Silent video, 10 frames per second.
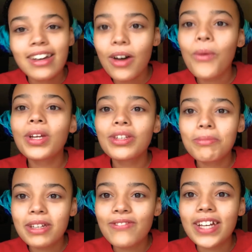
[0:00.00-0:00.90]
going to
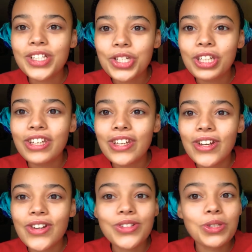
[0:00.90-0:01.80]
be eventually
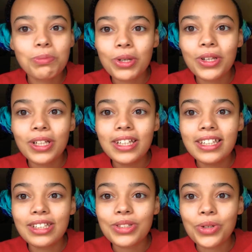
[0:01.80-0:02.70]
here, and spring
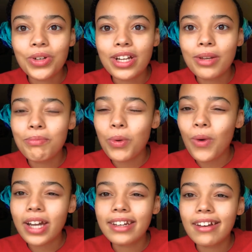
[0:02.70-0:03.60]
cleaning is great, but
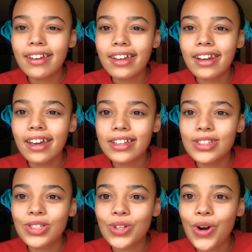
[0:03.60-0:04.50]
why not get a head
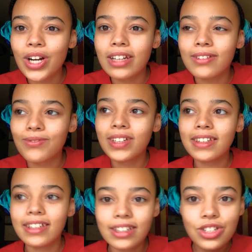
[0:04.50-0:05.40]
start and
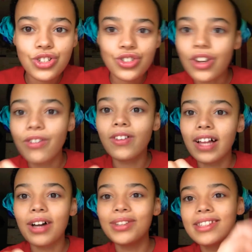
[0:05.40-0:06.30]
really shovel
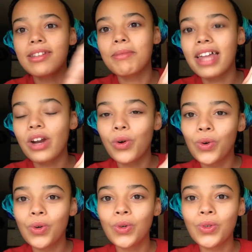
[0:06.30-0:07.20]
out some of that
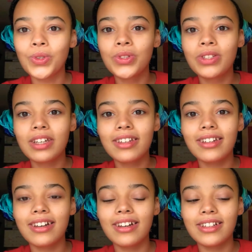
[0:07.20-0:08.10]
old
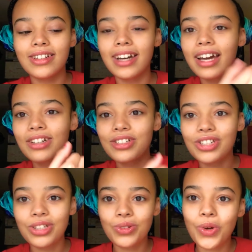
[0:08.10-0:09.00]
energy
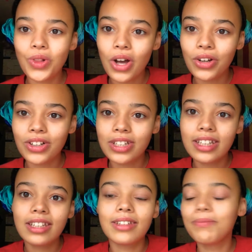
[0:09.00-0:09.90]
you no longer
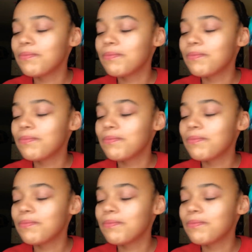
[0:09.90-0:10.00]
need?